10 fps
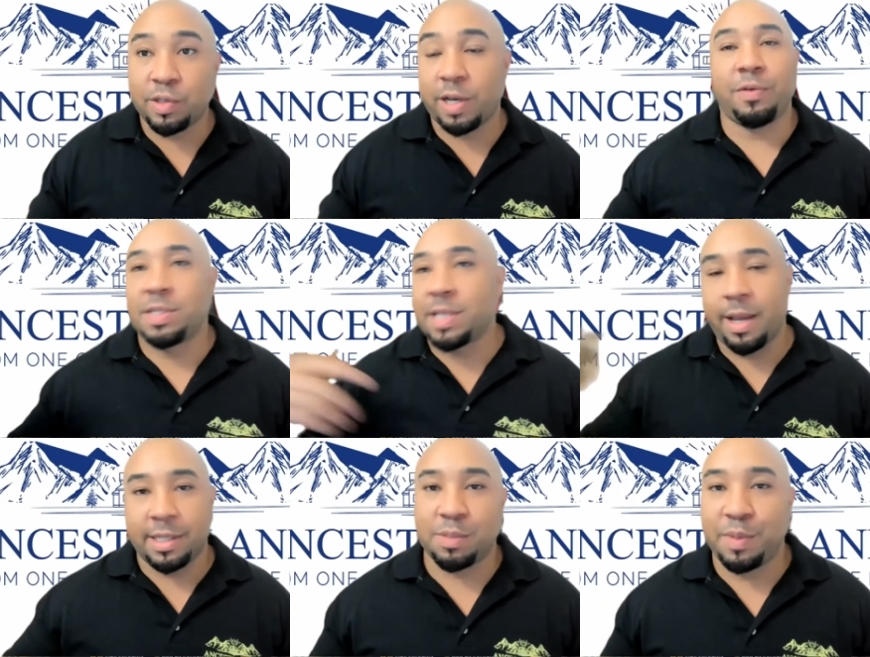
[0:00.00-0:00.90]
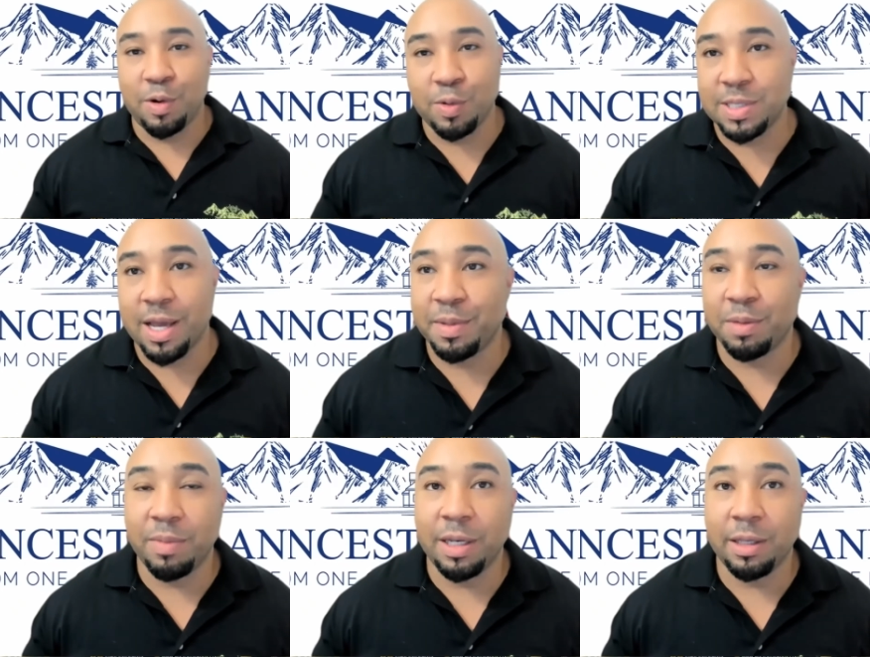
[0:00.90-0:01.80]
Jeffrey sat next to me the whole time at
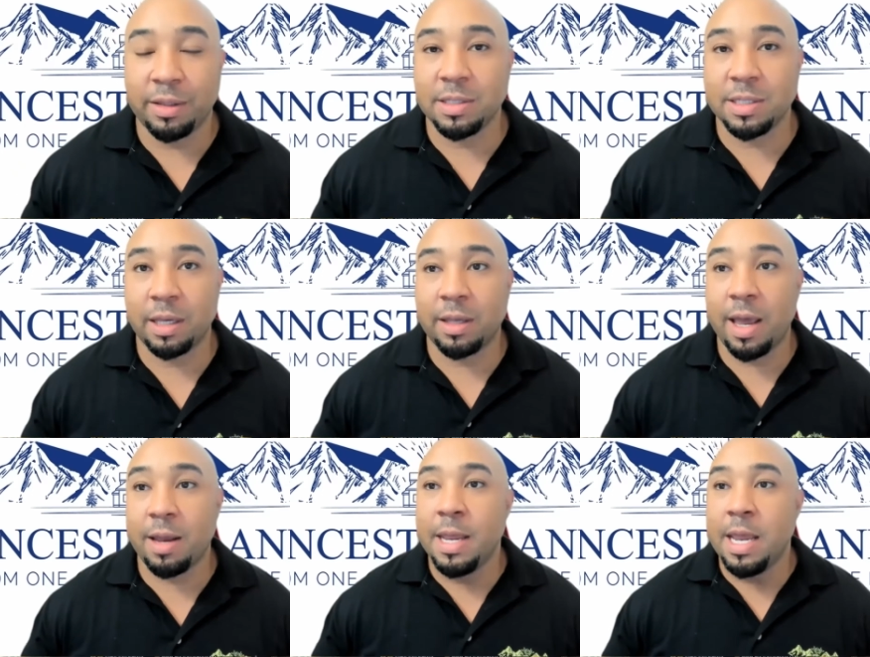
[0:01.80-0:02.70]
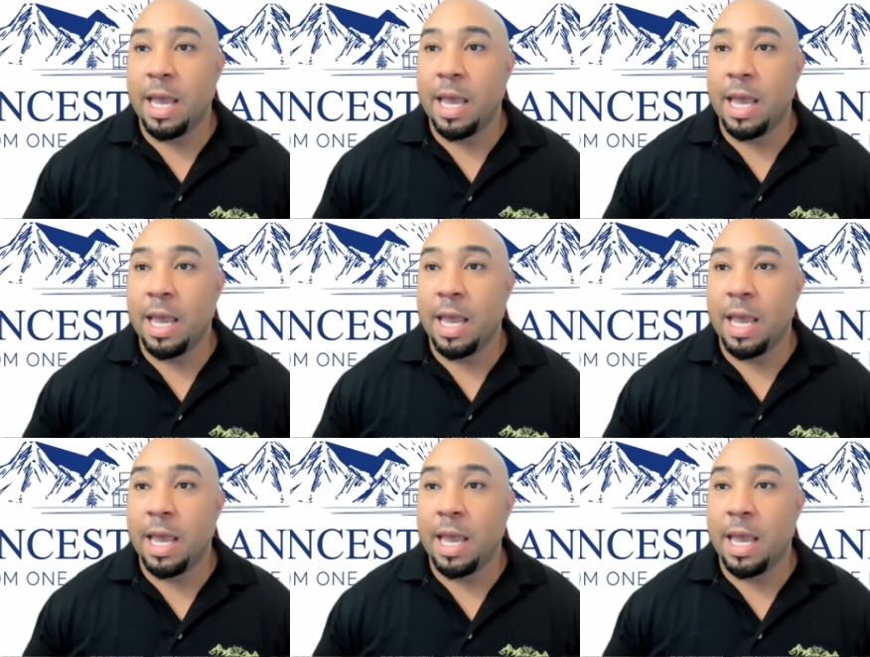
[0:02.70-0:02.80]
the meeting, things like that.